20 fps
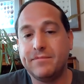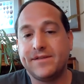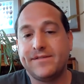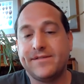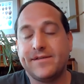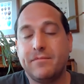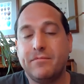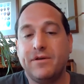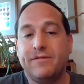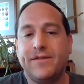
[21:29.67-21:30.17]
but
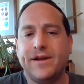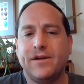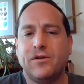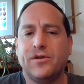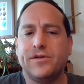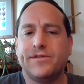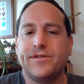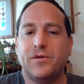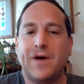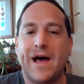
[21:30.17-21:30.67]
some of it
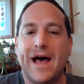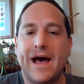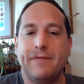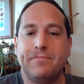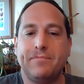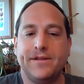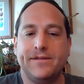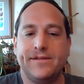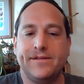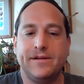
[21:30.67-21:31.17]
also
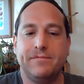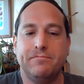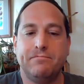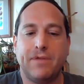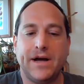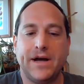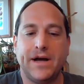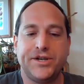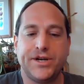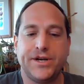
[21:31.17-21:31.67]
happens in
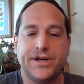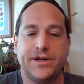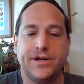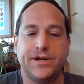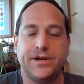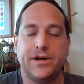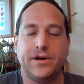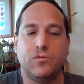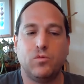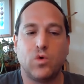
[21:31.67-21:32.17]
budget
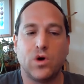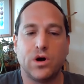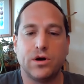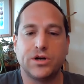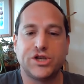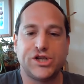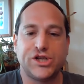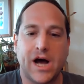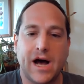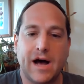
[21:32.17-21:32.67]

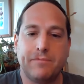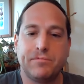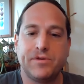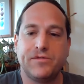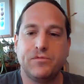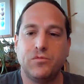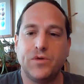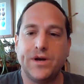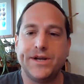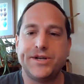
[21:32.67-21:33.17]

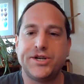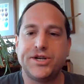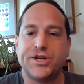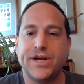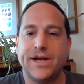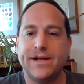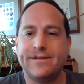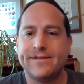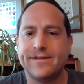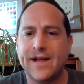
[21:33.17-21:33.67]
workshops, which
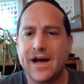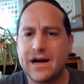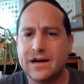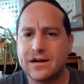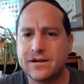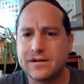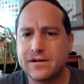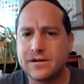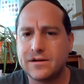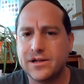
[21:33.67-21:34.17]
it's not